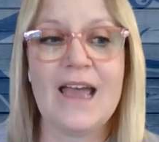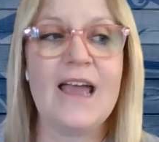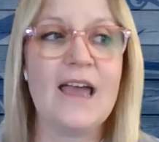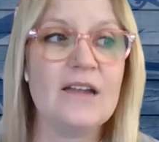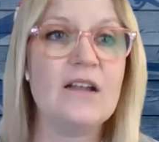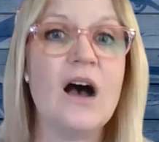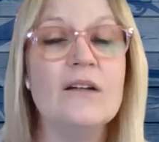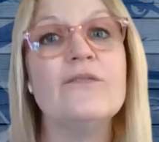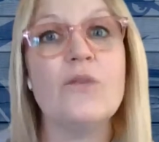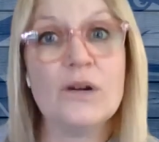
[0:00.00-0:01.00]
And
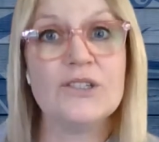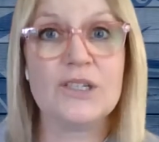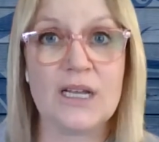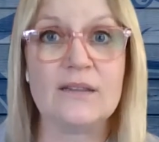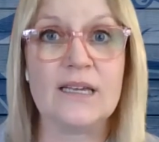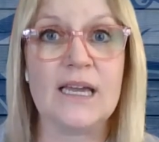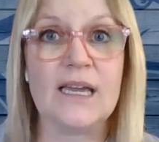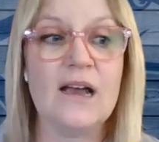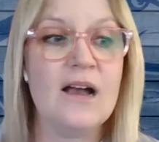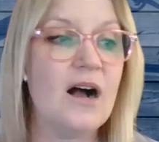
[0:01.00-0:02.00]

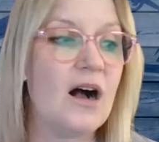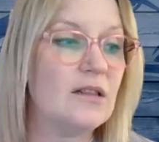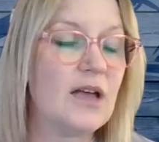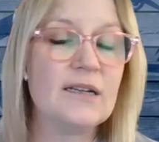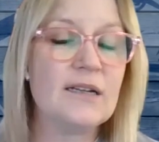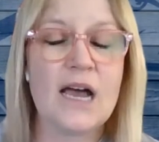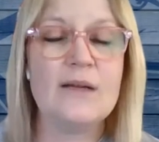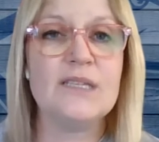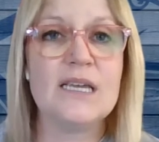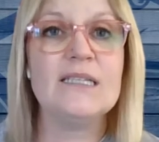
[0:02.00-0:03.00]
unfortunately, a lot of
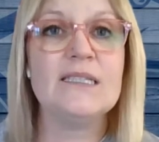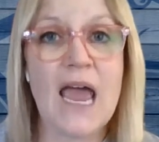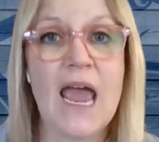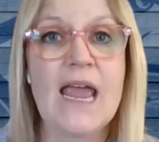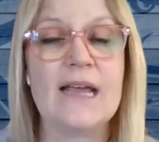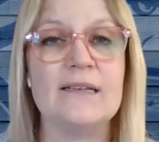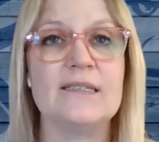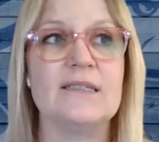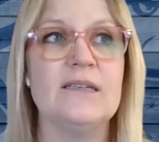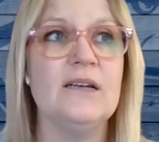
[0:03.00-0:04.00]
times it
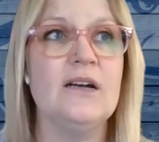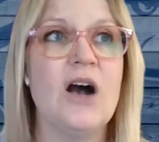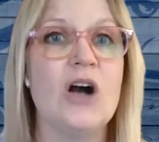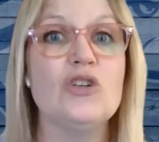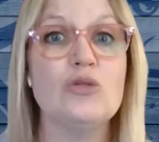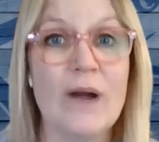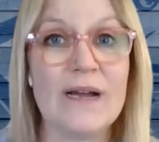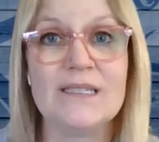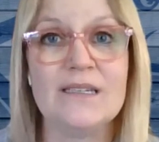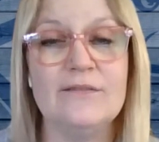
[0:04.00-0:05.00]
takes
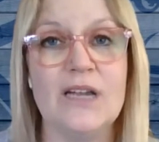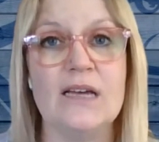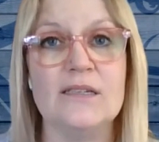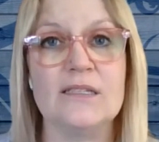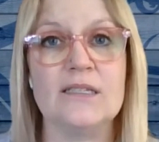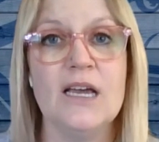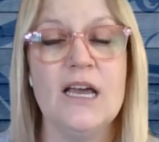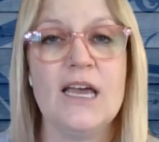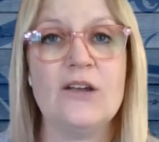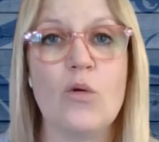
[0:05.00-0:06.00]
aggressiveness
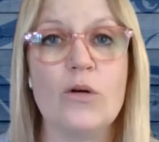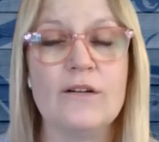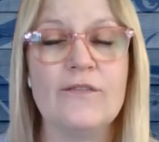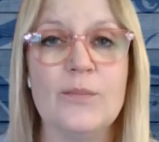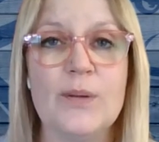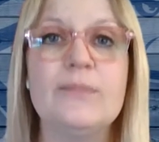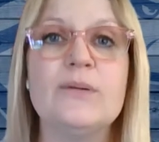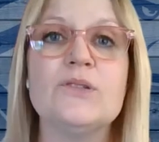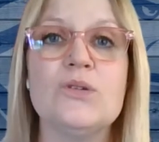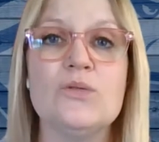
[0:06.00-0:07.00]
in order for
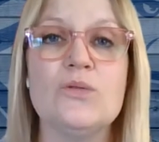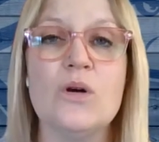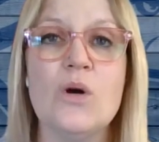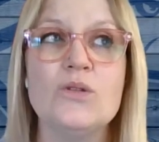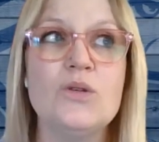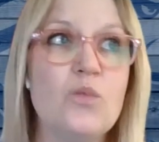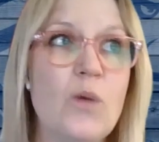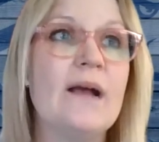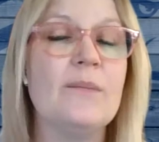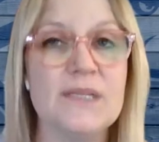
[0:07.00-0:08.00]
people to
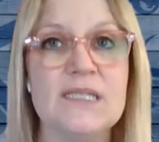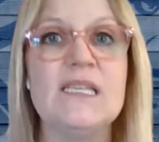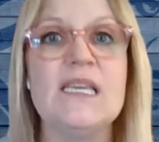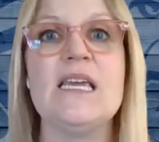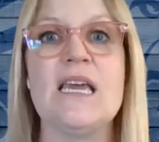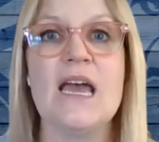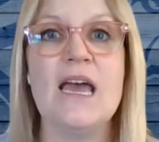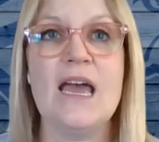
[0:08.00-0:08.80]
wake up and see